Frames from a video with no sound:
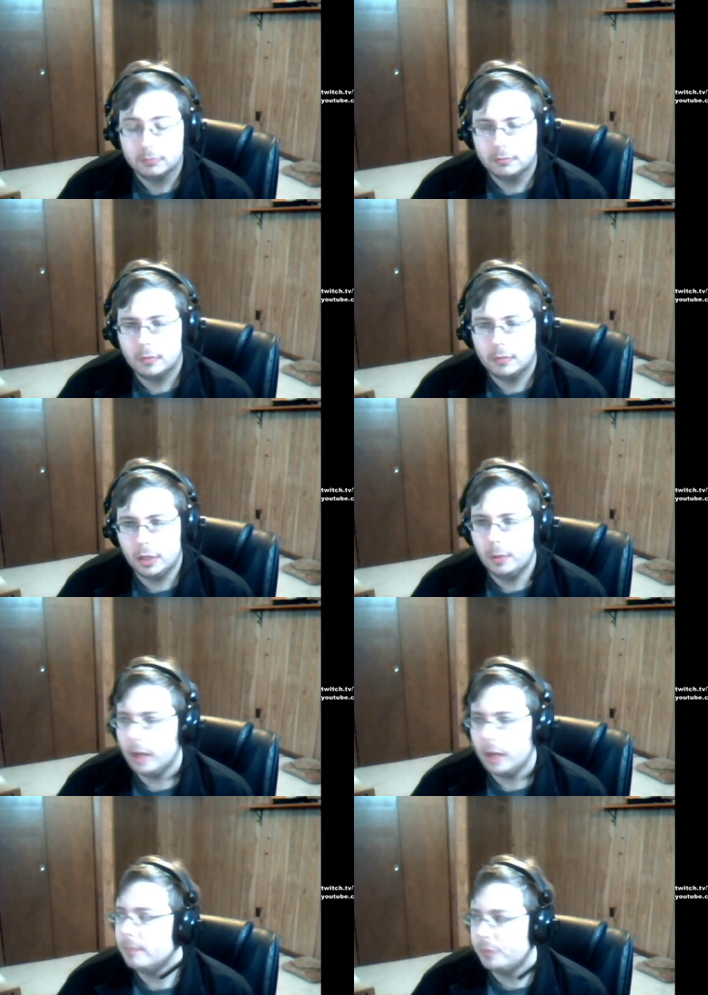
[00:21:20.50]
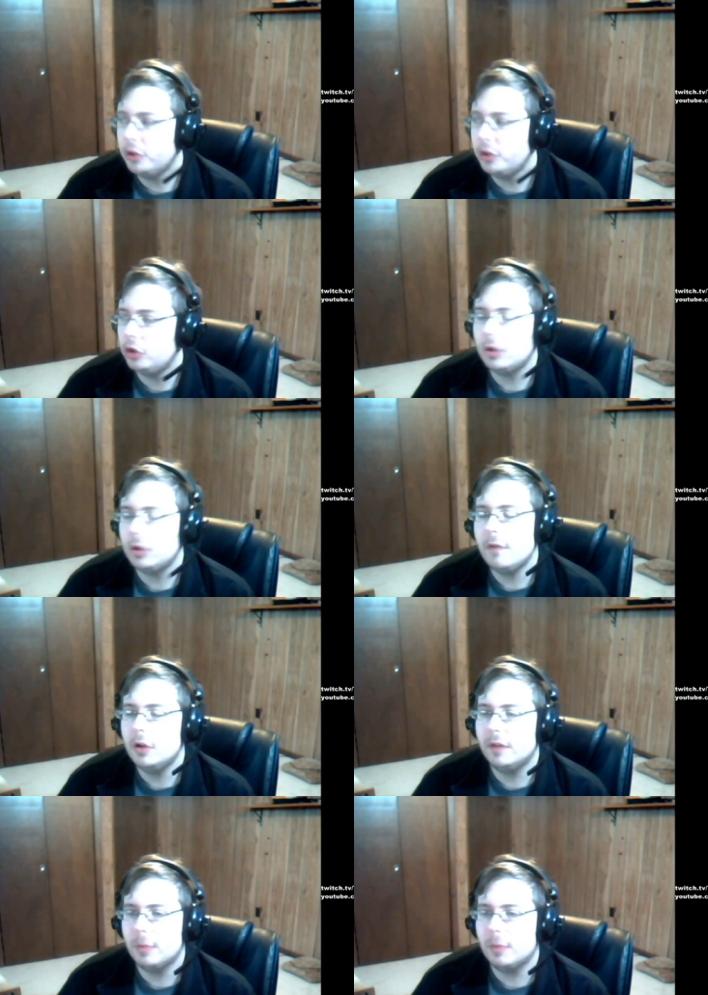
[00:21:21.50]
You know what? If you
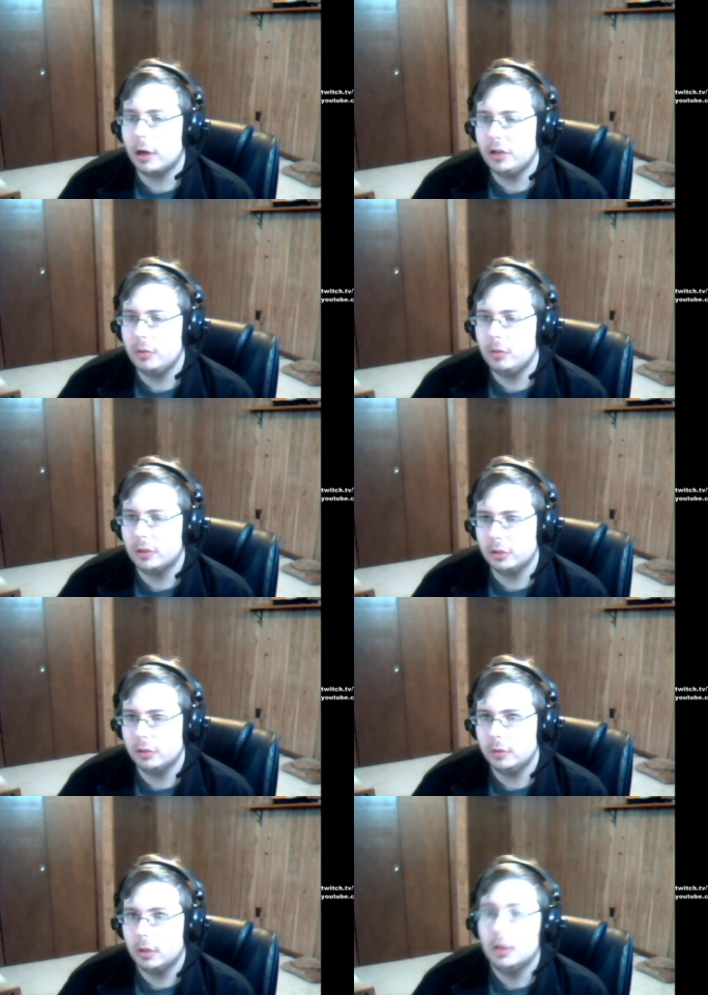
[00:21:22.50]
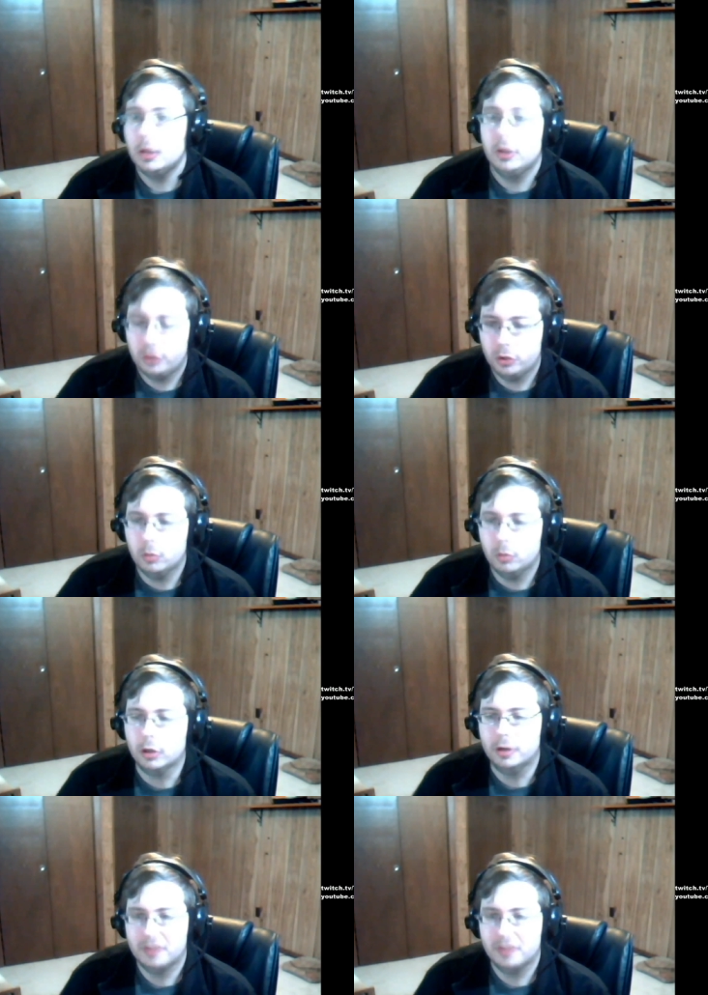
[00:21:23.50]
give your party too much loot, 2
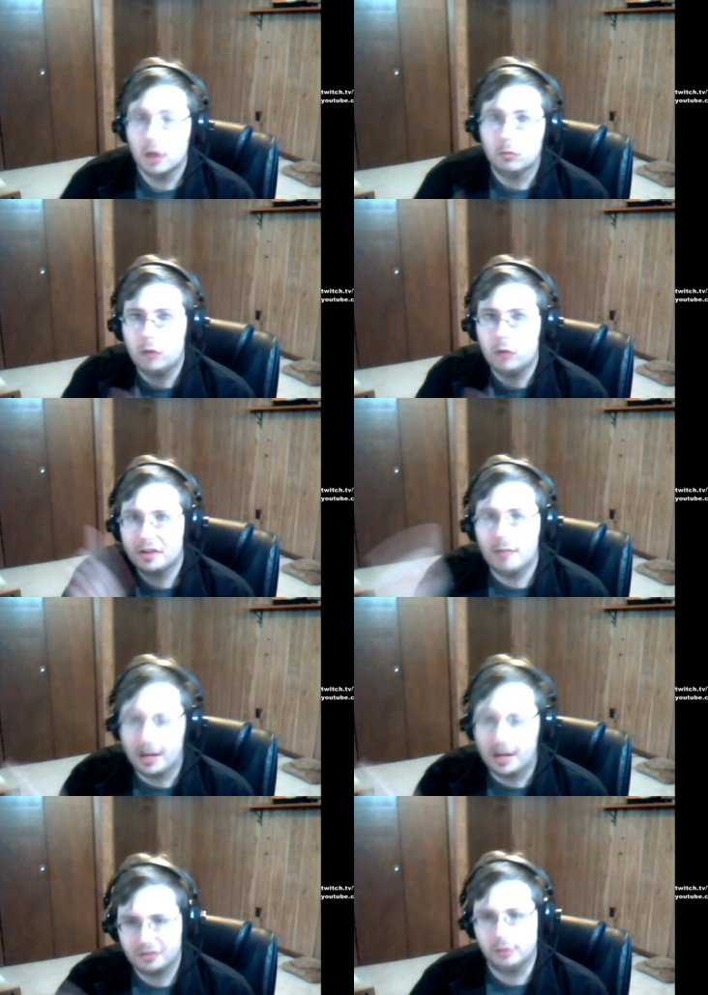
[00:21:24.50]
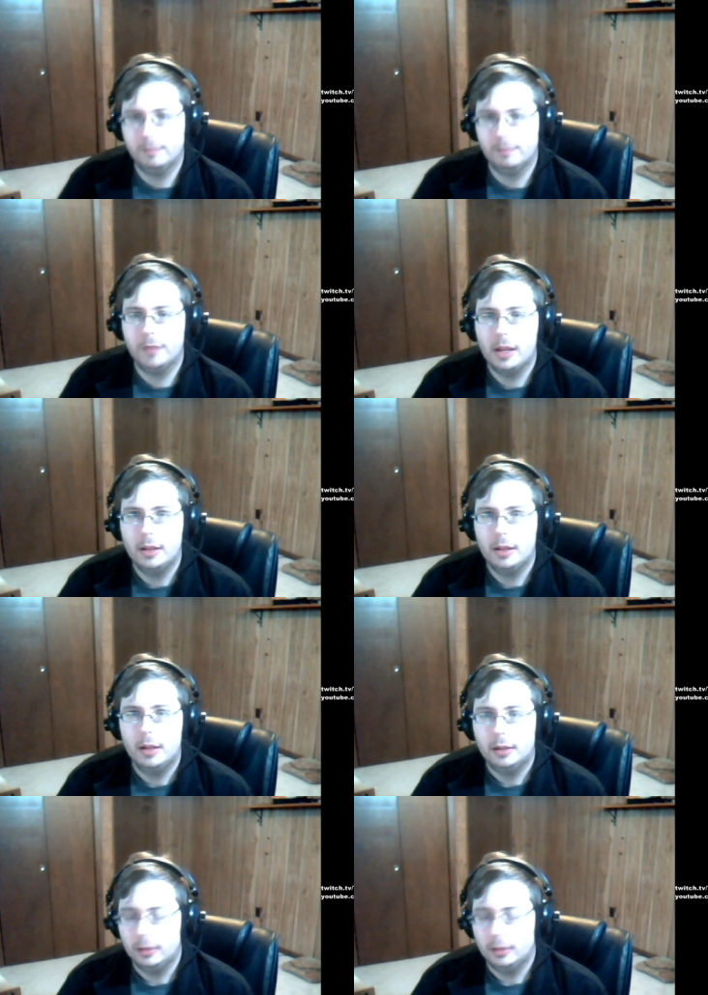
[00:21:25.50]
words: rust monster.
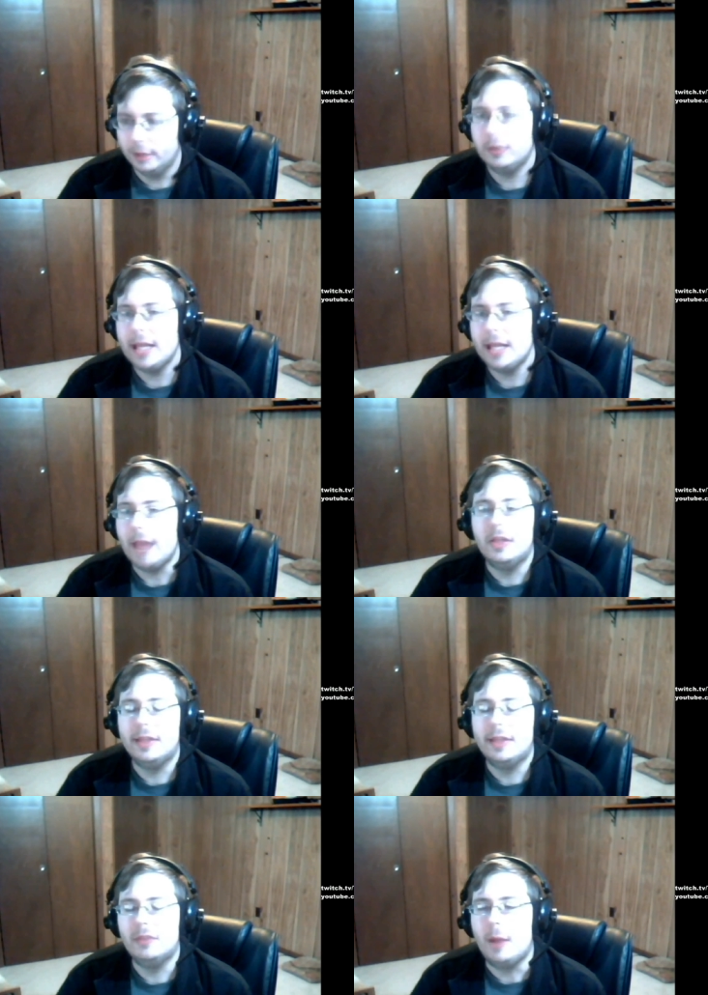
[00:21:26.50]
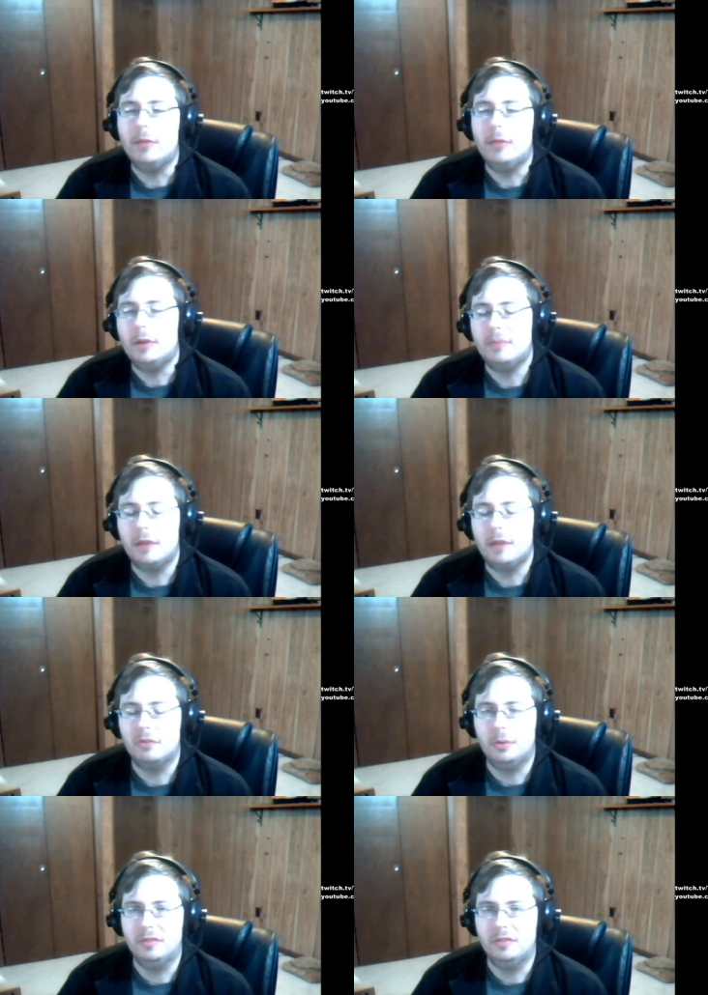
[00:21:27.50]
Literally, I think that's why the rust monster
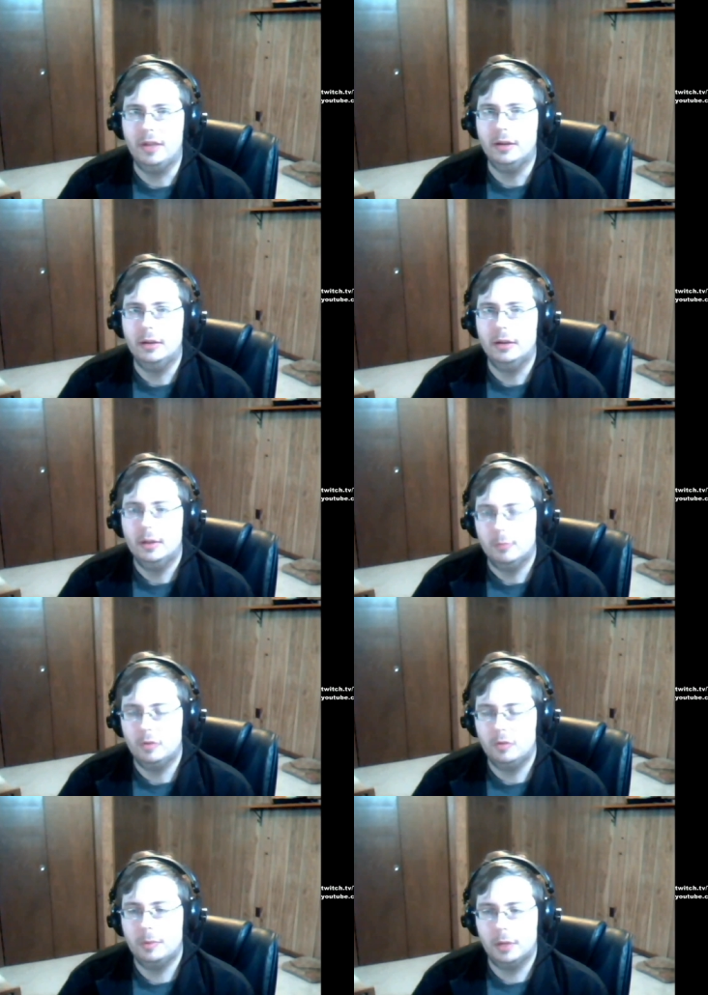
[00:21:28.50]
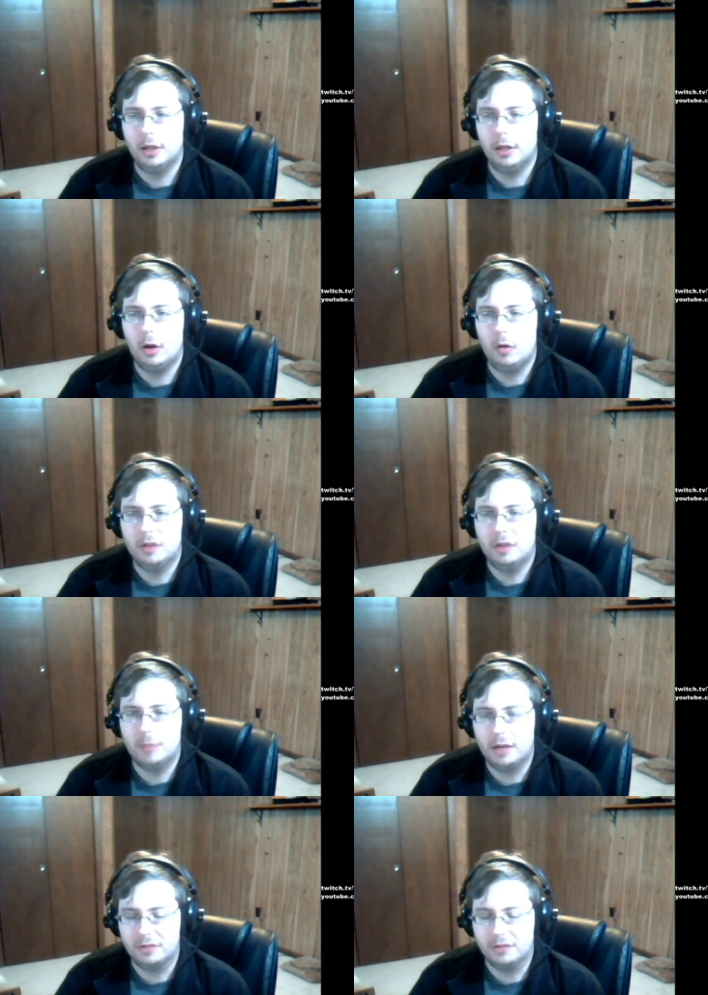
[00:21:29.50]
was invented. Most people are like, oh, rust
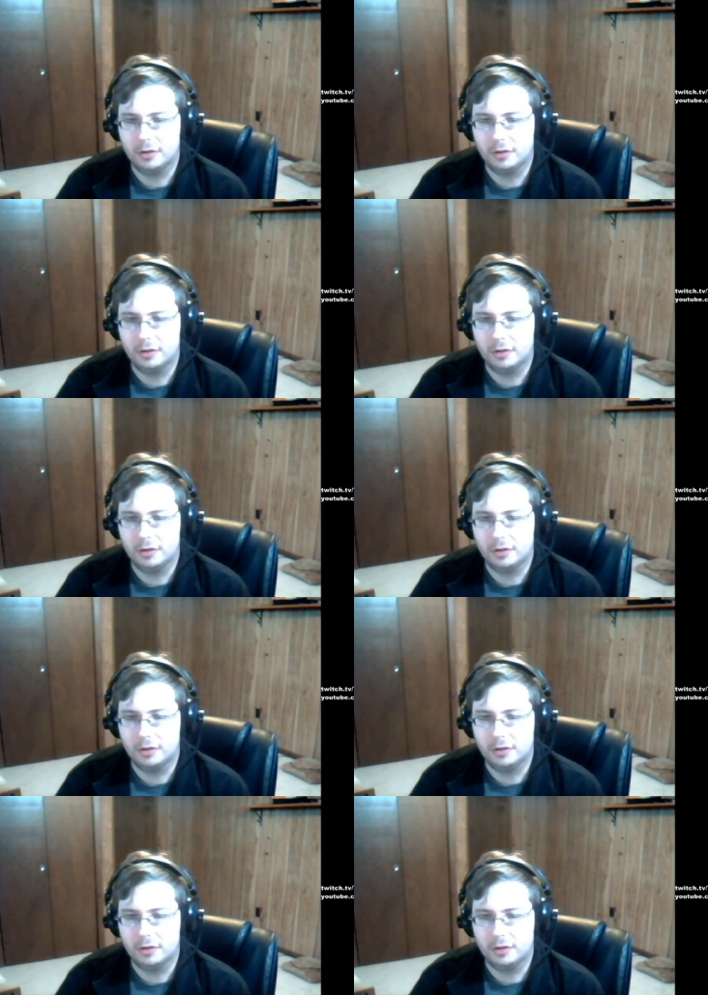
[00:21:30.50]
monster,